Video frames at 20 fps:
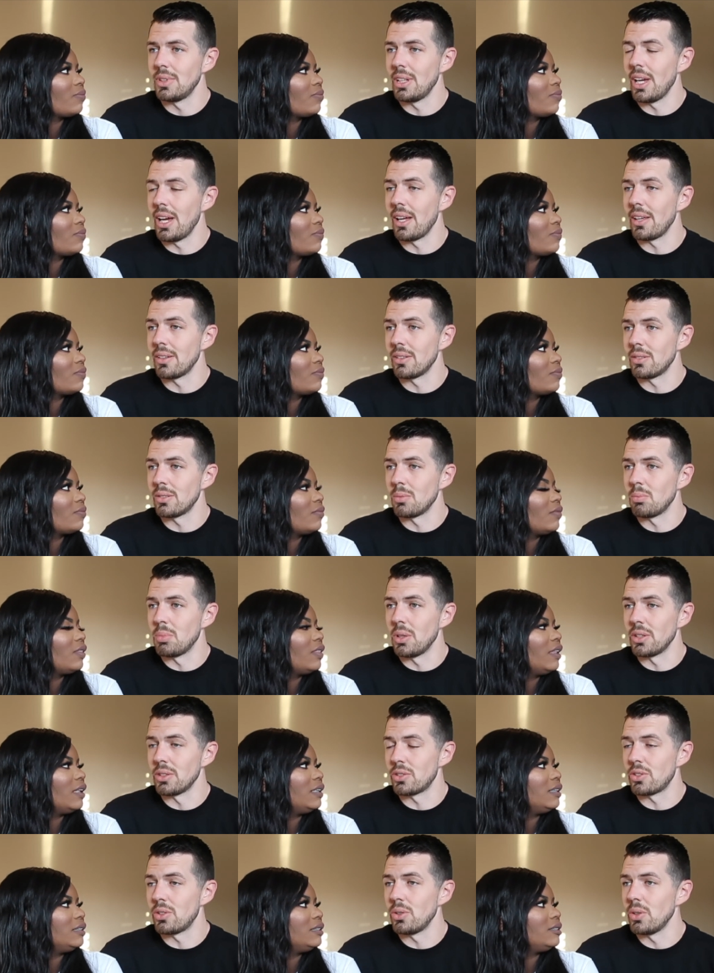Speaker 1: yeah, there's a
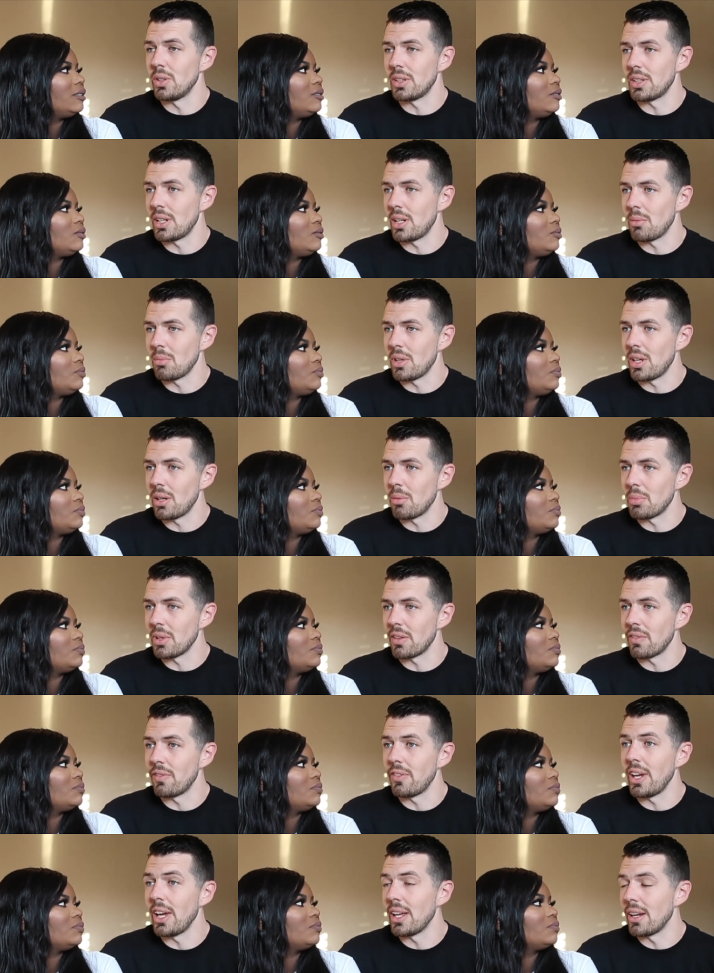bunch to it that I'm not a
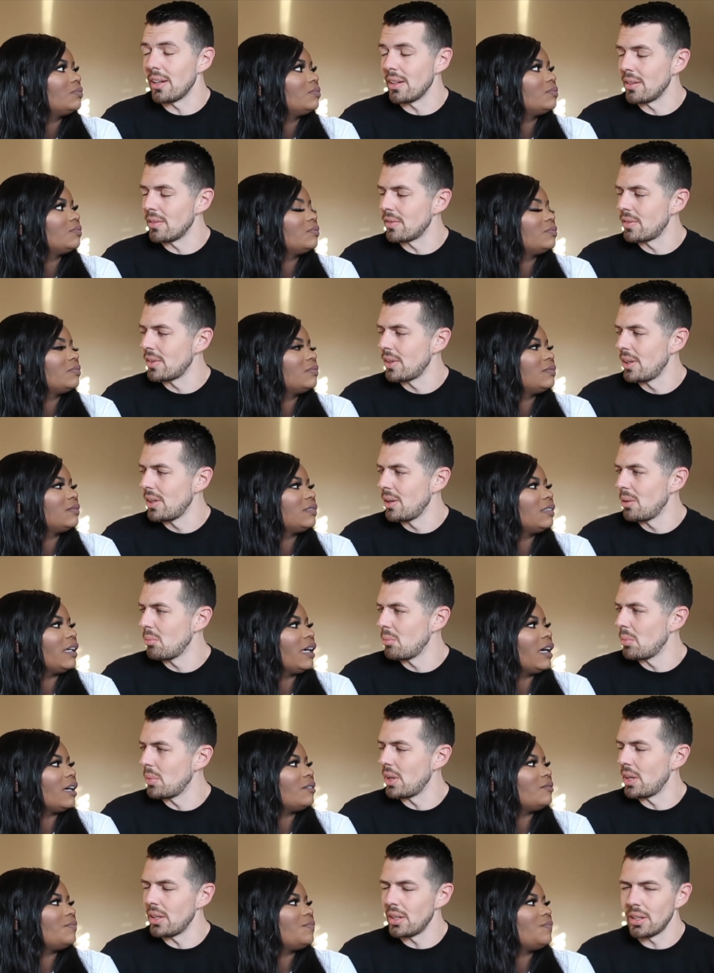big fan of.
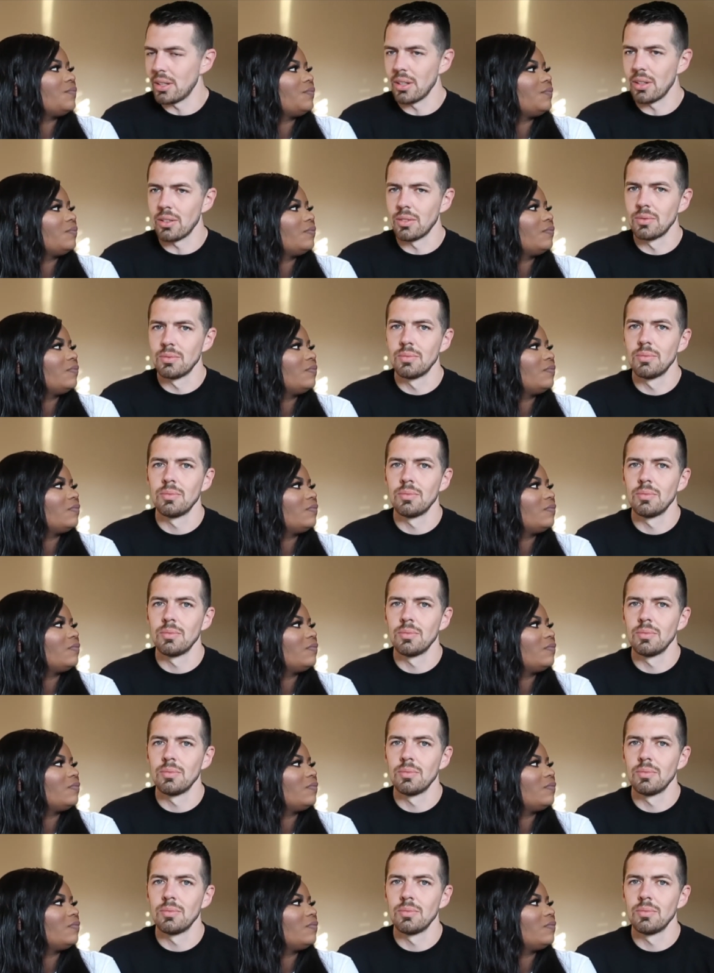Yeah. But you know,